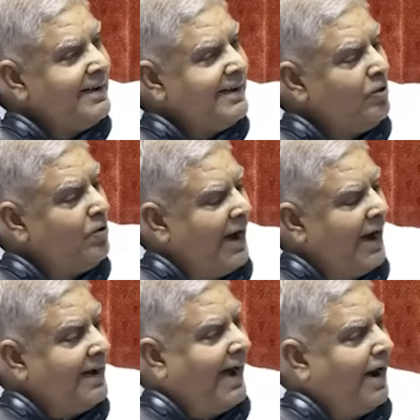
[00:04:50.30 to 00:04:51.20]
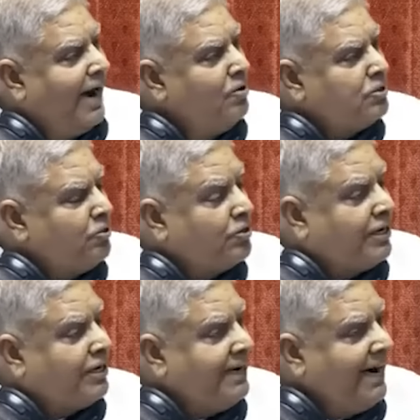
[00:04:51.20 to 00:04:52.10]
You are out to
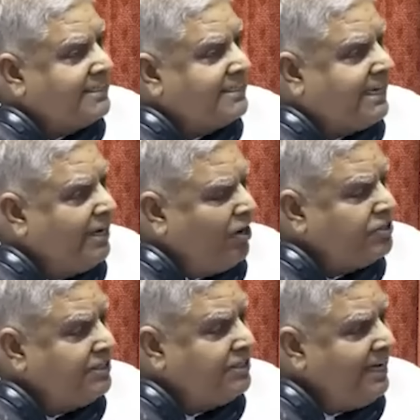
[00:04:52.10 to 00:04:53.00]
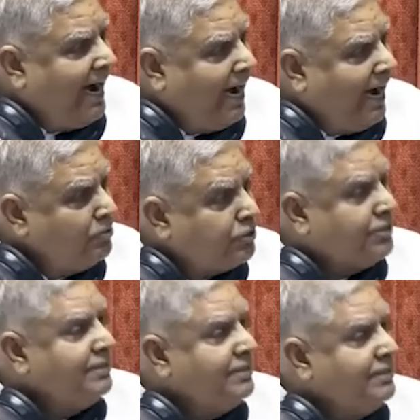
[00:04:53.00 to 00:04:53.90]
create chaos in the house.
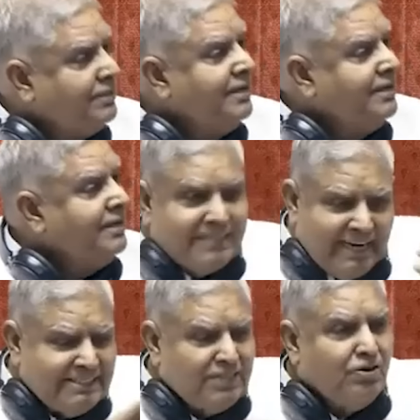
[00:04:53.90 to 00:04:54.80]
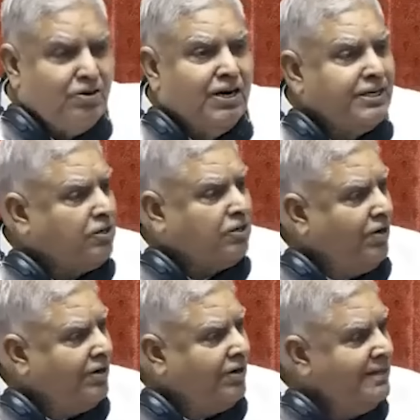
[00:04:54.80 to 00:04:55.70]
Nothing else is going on
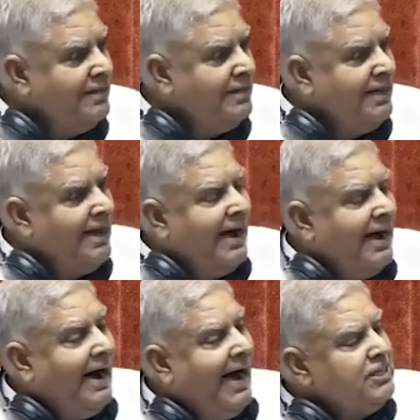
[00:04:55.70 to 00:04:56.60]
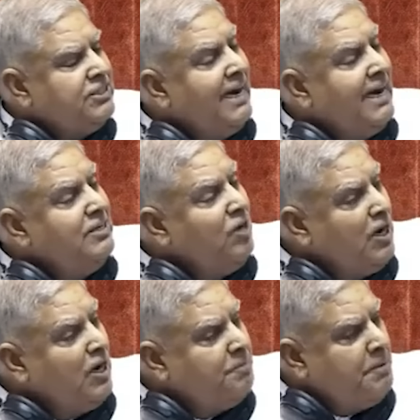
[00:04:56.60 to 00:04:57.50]
record. I shall
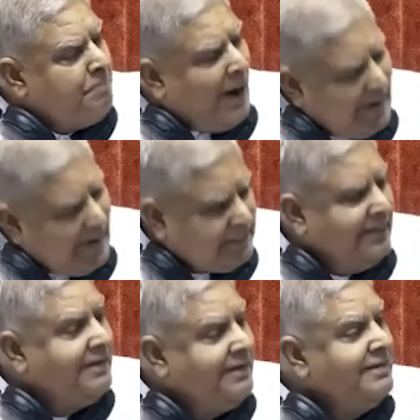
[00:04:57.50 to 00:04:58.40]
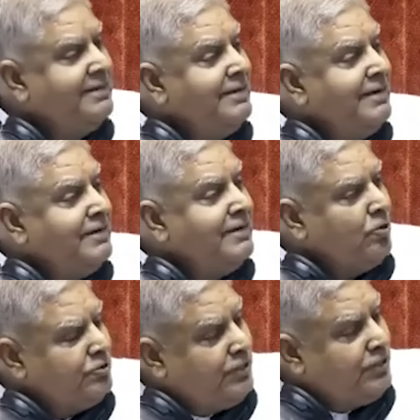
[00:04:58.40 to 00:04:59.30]
not be party
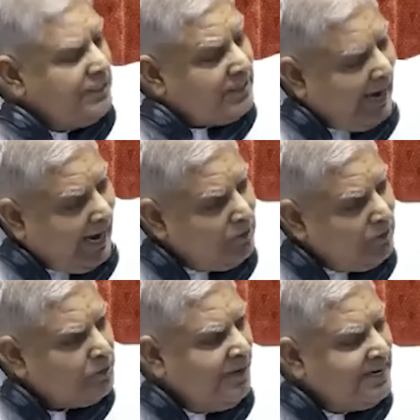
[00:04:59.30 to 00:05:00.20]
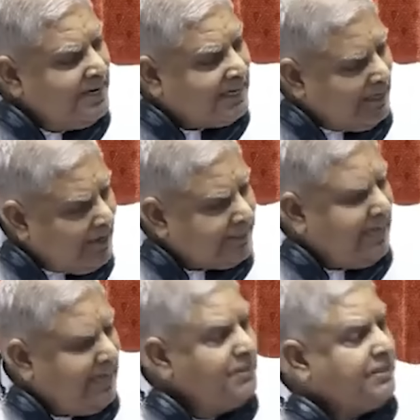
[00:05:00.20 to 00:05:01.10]
to this house be
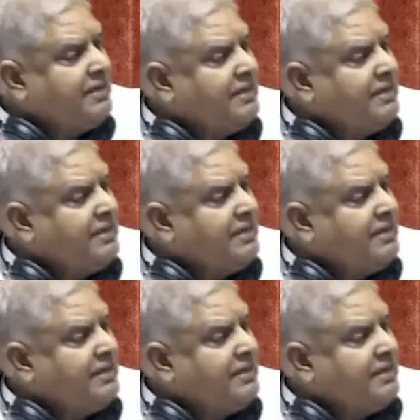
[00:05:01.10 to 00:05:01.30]
converted, Mr.